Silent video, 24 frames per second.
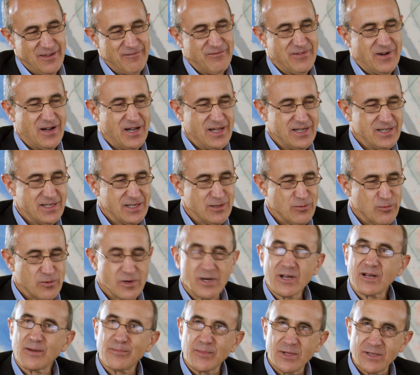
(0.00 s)
If I didn't
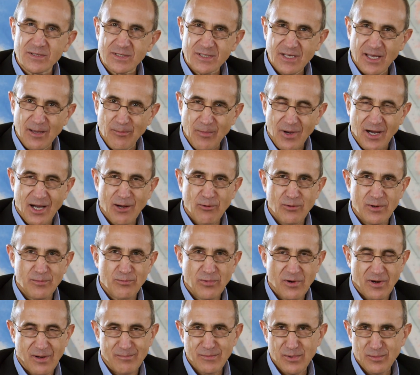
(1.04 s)
work in a museum, I
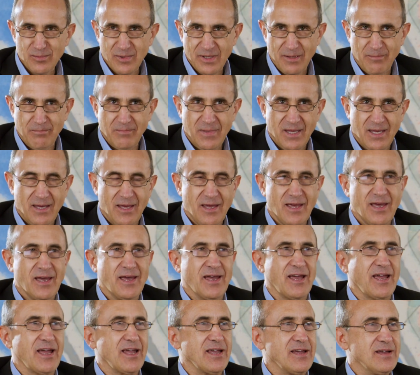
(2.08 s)
would probably be
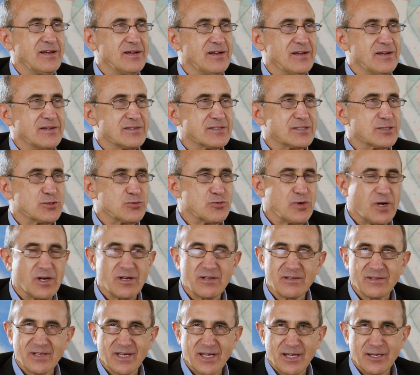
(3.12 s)
a
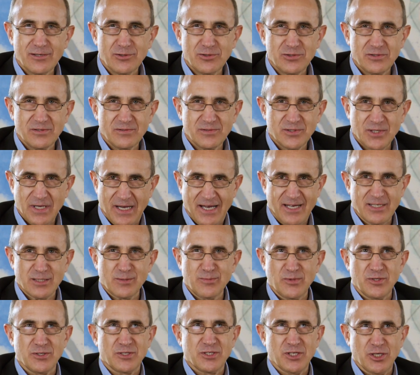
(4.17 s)
struggling
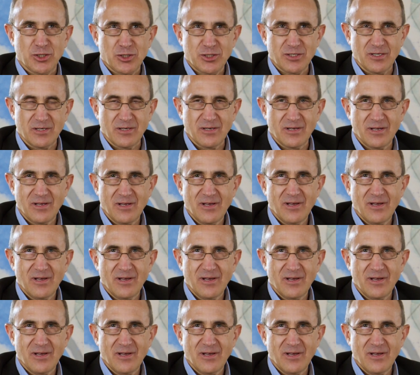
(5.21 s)
jazz musician,